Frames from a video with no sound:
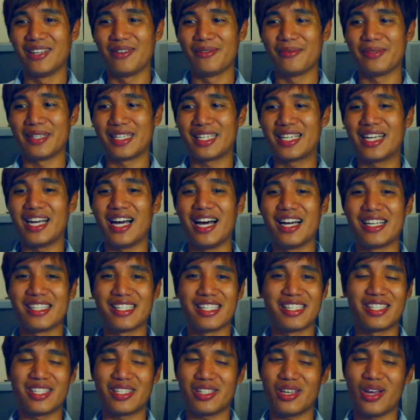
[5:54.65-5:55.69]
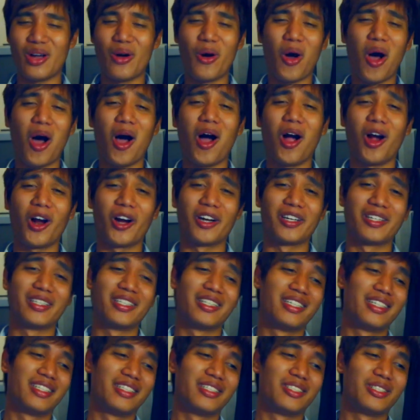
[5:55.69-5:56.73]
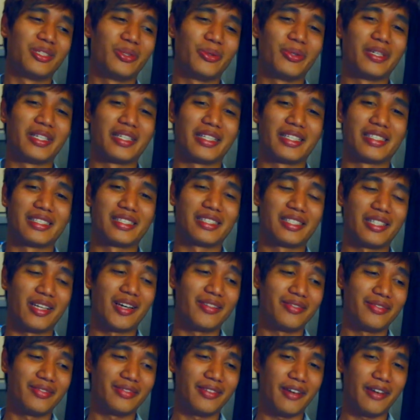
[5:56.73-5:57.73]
because it's so hard doing this stuff.